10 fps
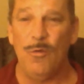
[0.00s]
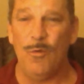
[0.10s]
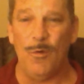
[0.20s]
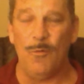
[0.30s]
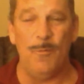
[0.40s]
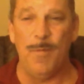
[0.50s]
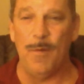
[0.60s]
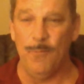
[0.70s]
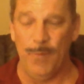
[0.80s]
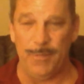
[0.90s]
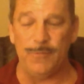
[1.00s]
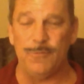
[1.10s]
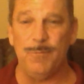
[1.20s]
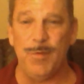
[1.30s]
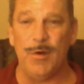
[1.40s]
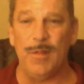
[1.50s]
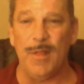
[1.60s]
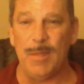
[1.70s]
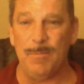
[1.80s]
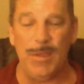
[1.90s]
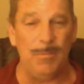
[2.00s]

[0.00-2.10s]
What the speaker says: with the spirit, like